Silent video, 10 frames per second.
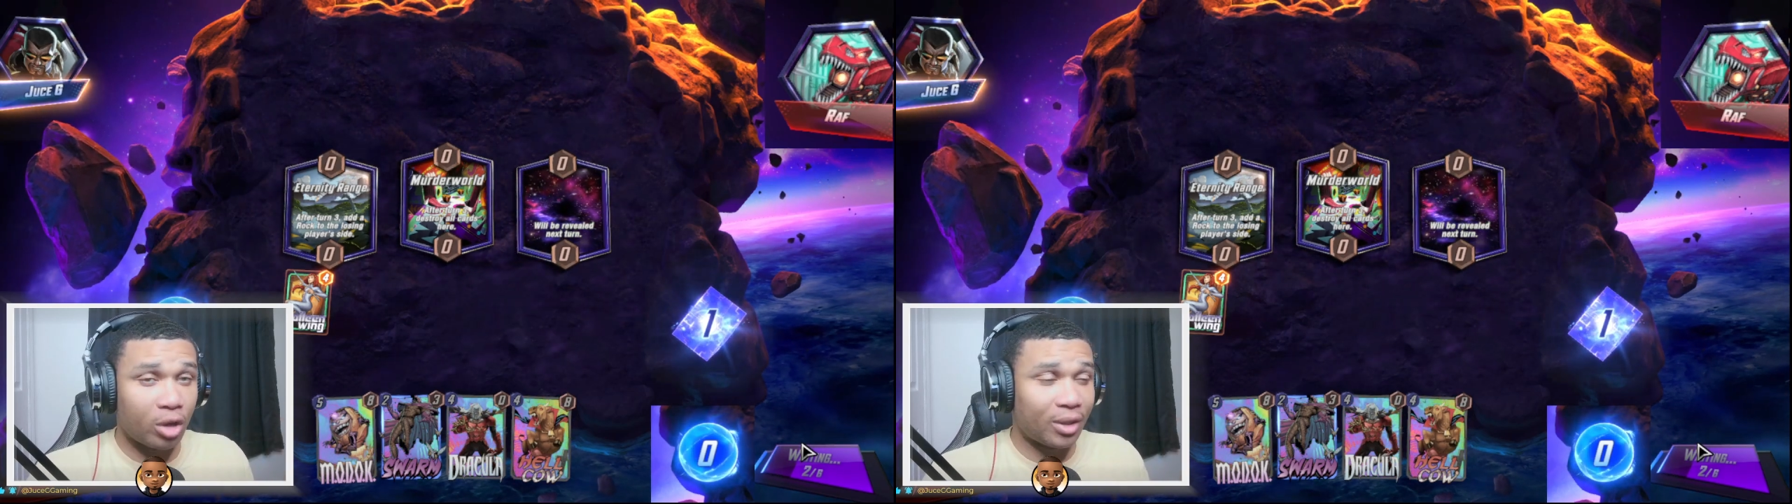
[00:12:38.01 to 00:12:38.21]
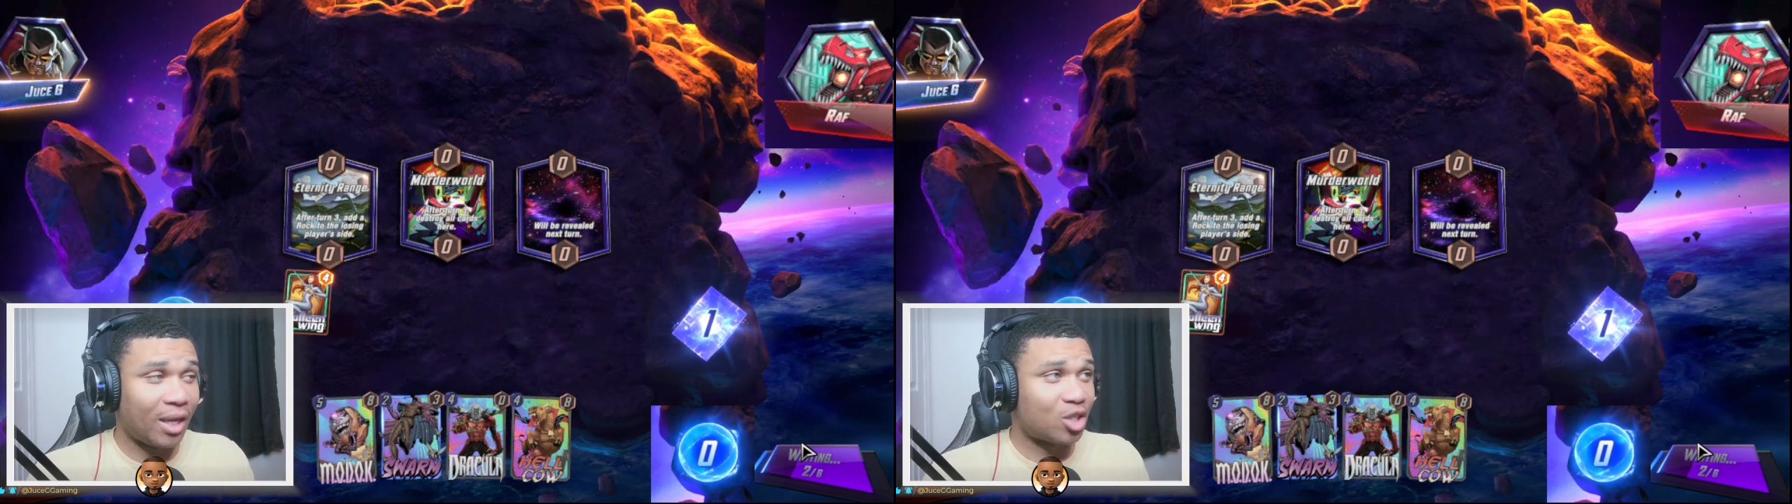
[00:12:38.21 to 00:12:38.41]

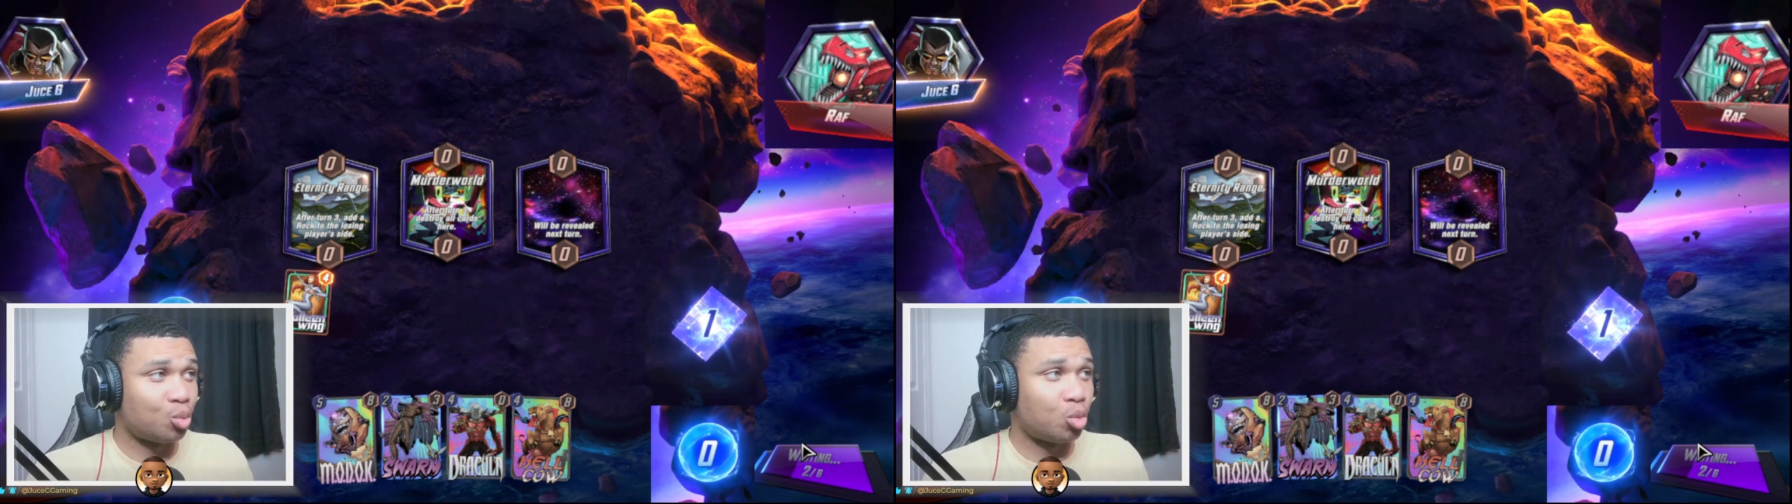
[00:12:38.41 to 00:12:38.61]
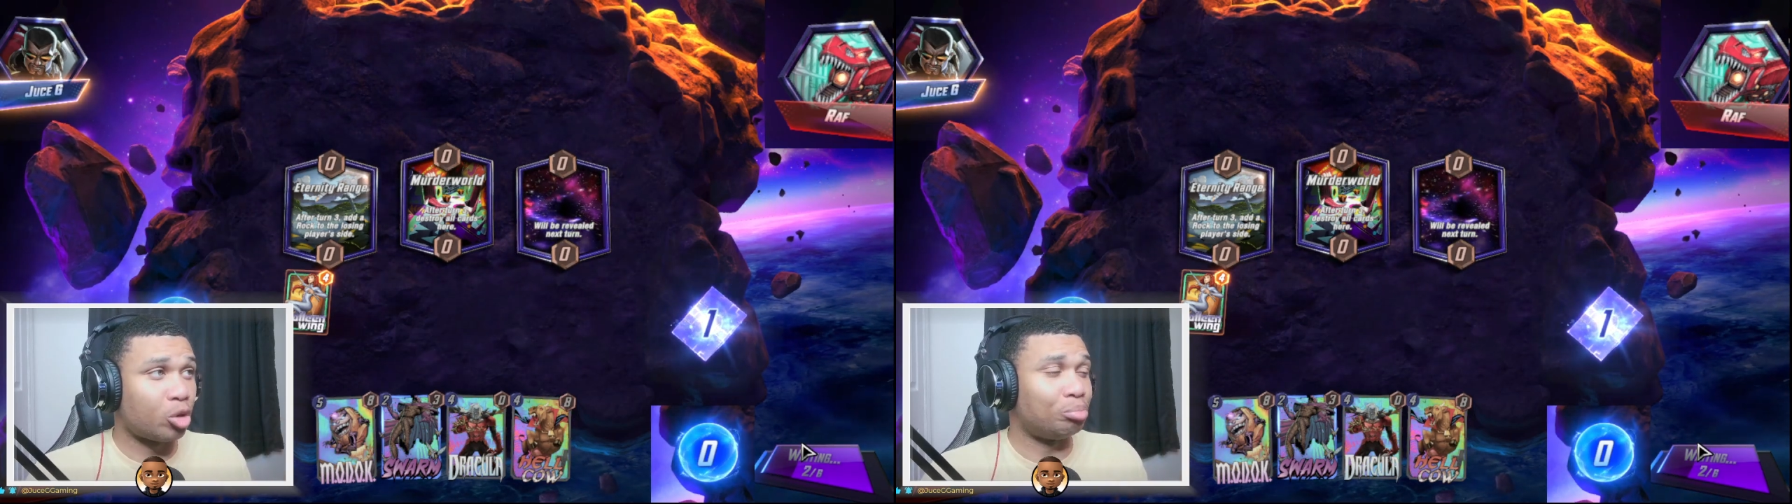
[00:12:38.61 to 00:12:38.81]
next
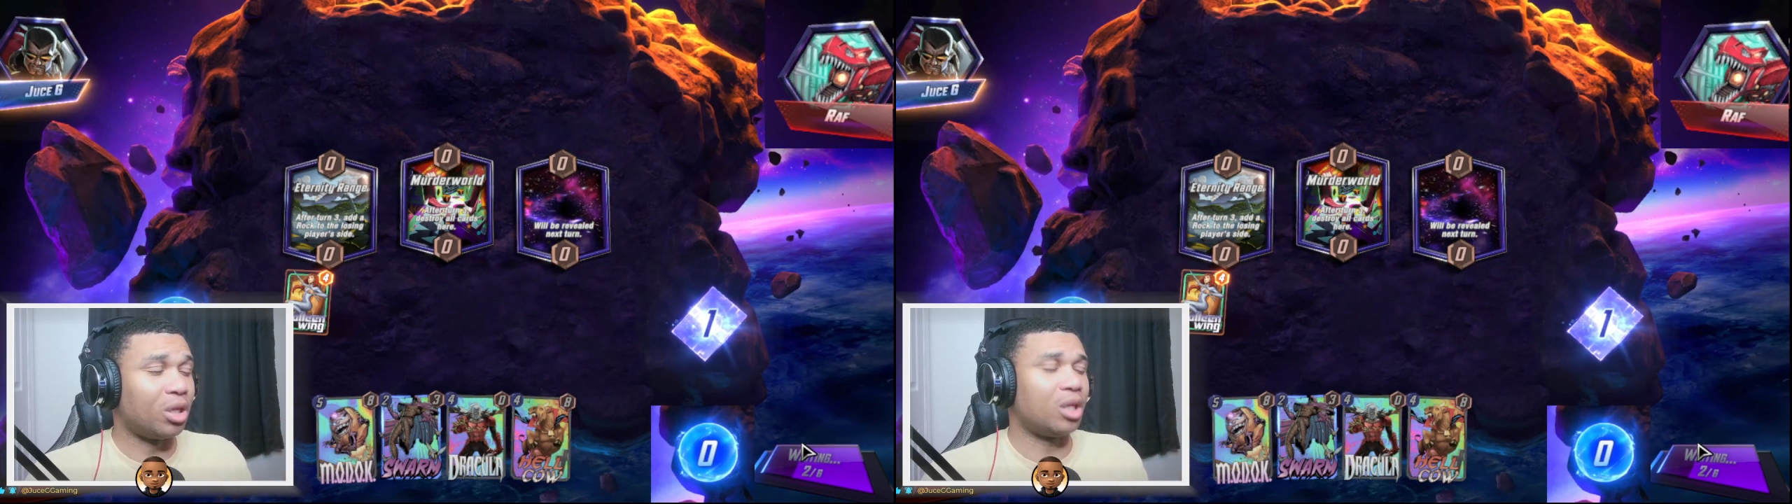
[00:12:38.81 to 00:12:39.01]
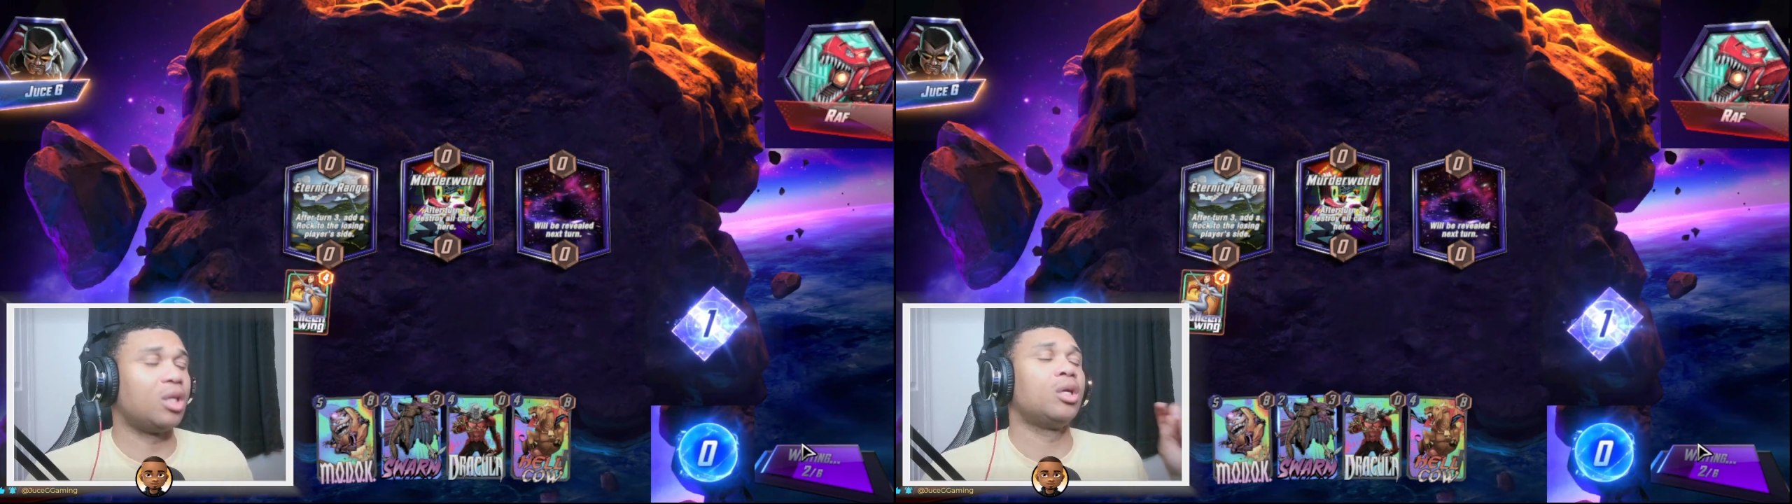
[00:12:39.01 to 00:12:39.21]
would
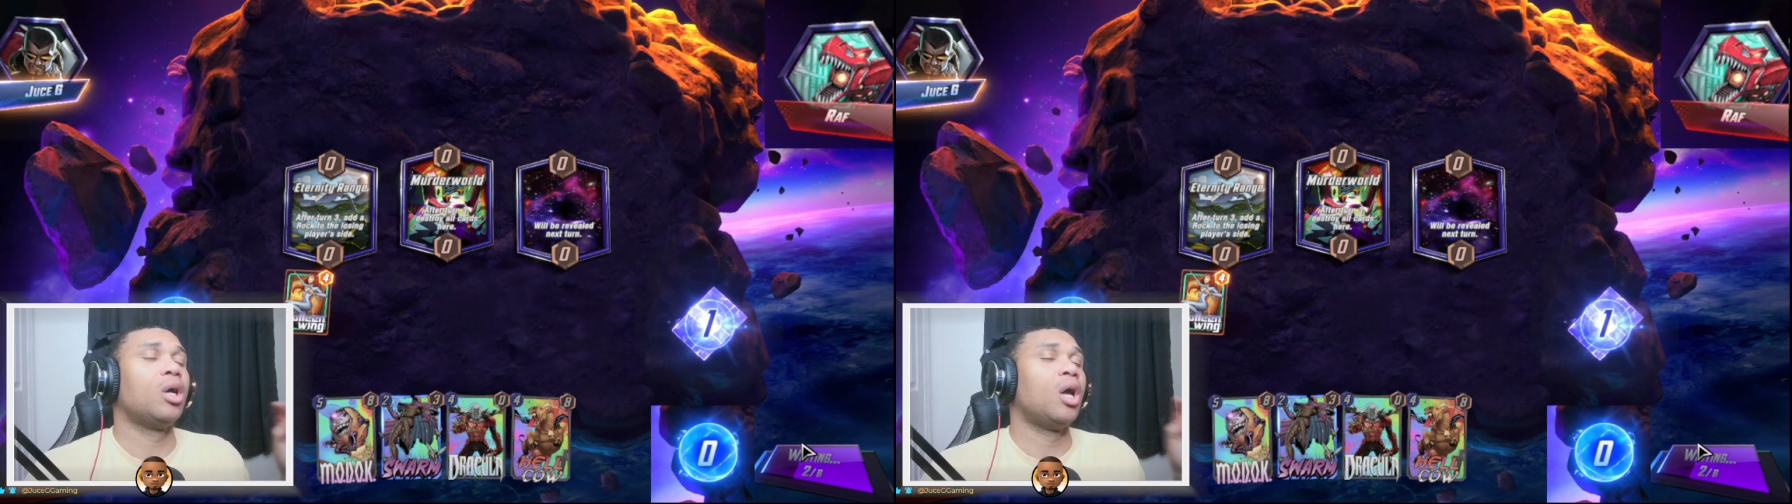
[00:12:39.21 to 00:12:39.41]
be